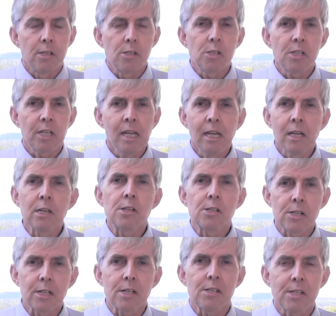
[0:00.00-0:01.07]
seeing
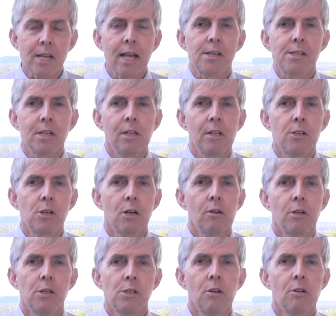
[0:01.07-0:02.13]
success in a
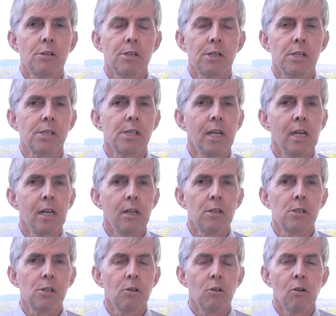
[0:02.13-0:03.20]
child who's not succeeding
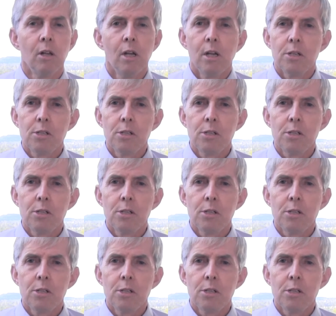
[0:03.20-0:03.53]
at school?